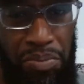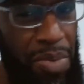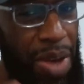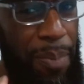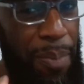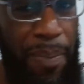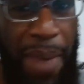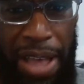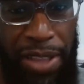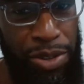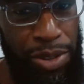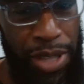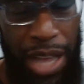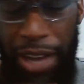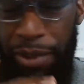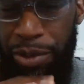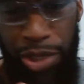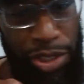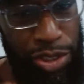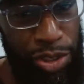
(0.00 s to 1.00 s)
manually. I
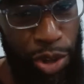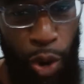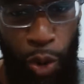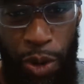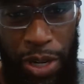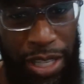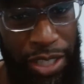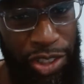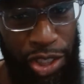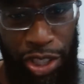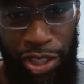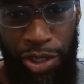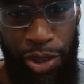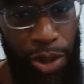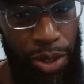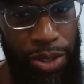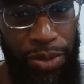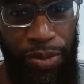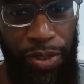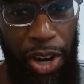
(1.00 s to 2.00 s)
would just go in and adjust
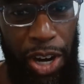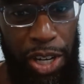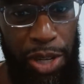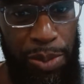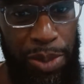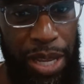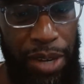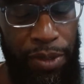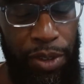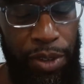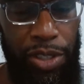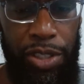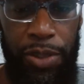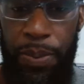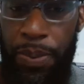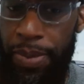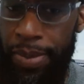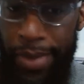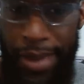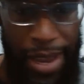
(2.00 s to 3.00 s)
all the volume levels.
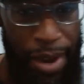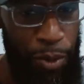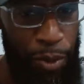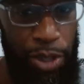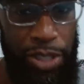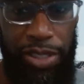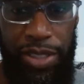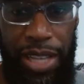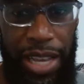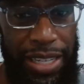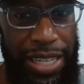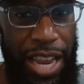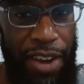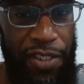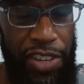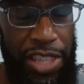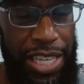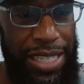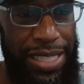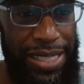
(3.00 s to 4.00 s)
Once that
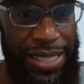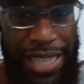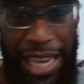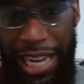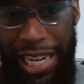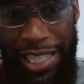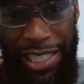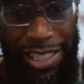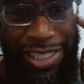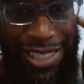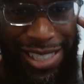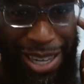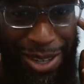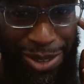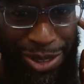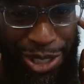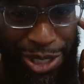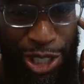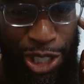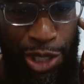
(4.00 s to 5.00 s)
everything is set and it
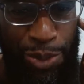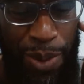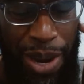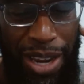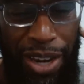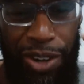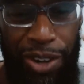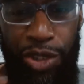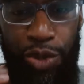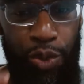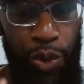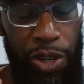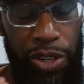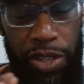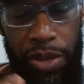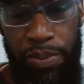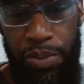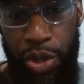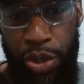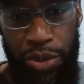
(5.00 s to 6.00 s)
sounds good to my ears, where
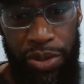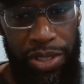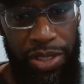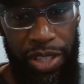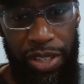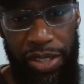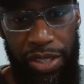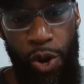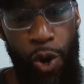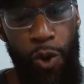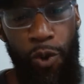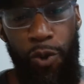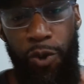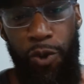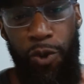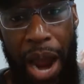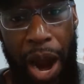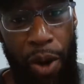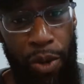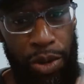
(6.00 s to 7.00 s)
the music doesn't
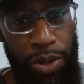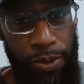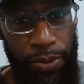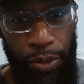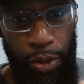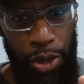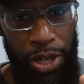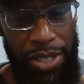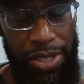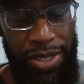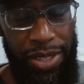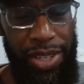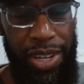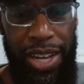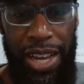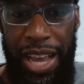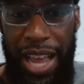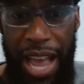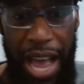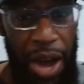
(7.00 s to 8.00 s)
overpower the voice,
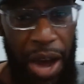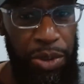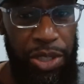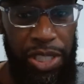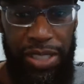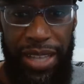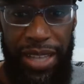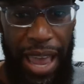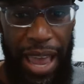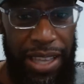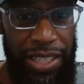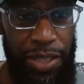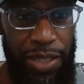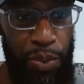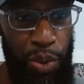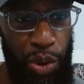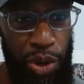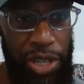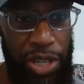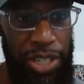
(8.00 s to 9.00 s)
I would just
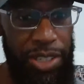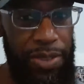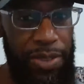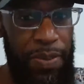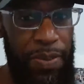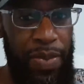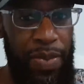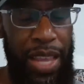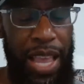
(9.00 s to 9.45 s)
export it,